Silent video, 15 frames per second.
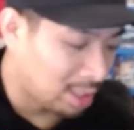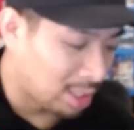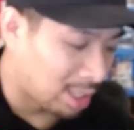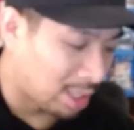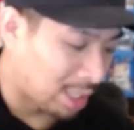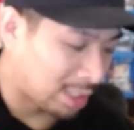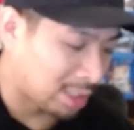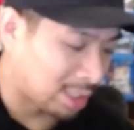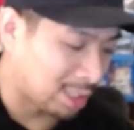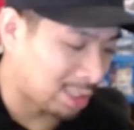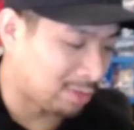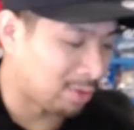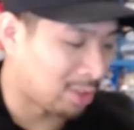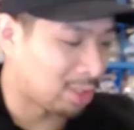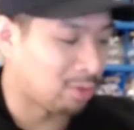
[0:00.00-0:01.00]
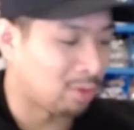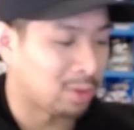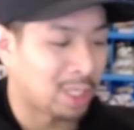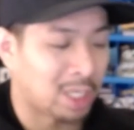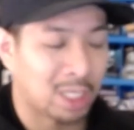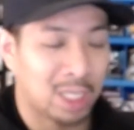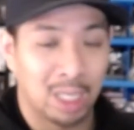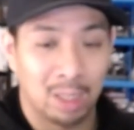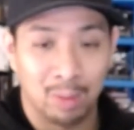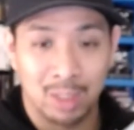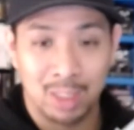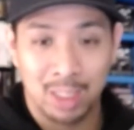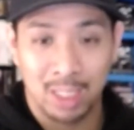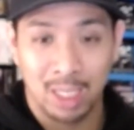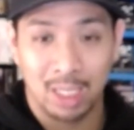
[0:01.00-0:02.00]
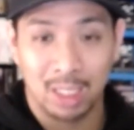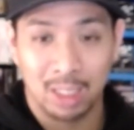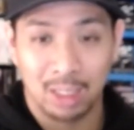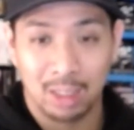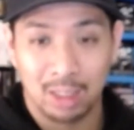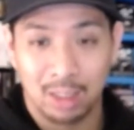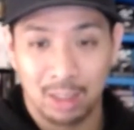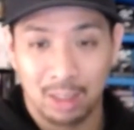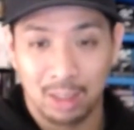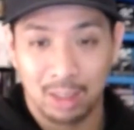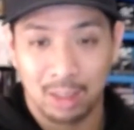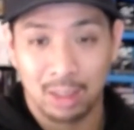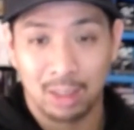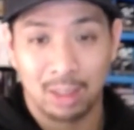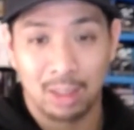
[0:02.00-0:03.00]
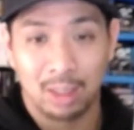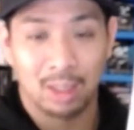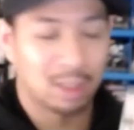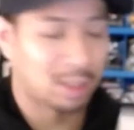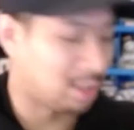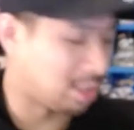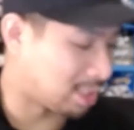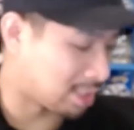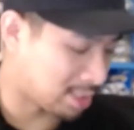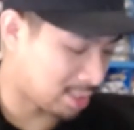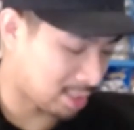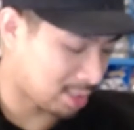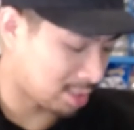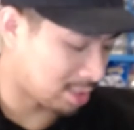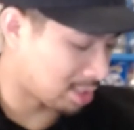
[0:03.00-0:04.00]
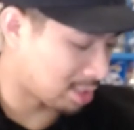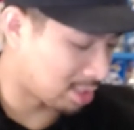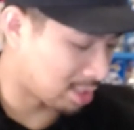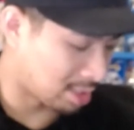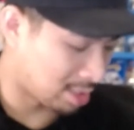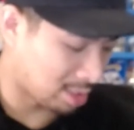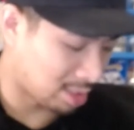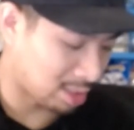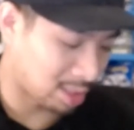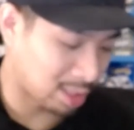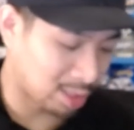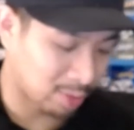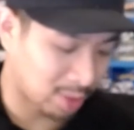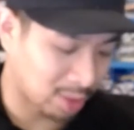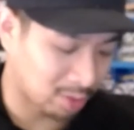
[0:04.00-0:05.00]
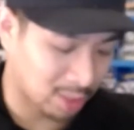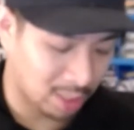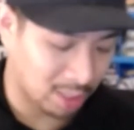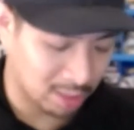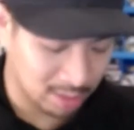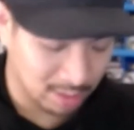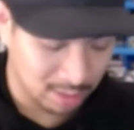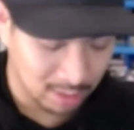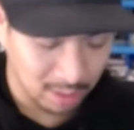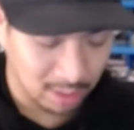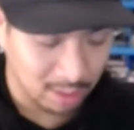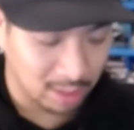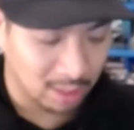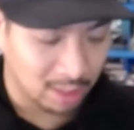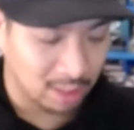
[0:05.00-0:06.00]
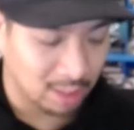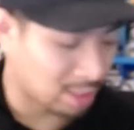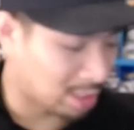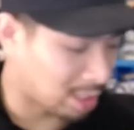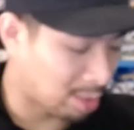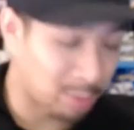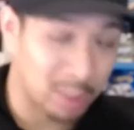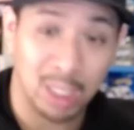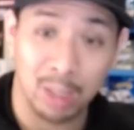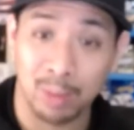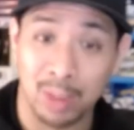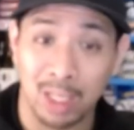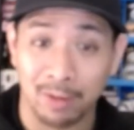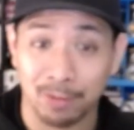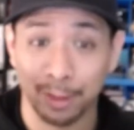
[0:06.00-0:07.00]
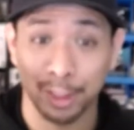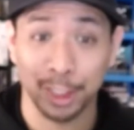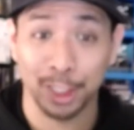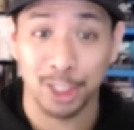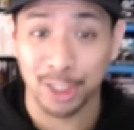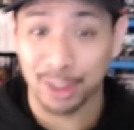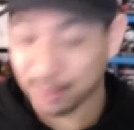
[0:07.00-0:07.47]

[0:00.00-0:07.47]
I just think it's very cool that it came inside this rental case. I'll be keeping that for sure.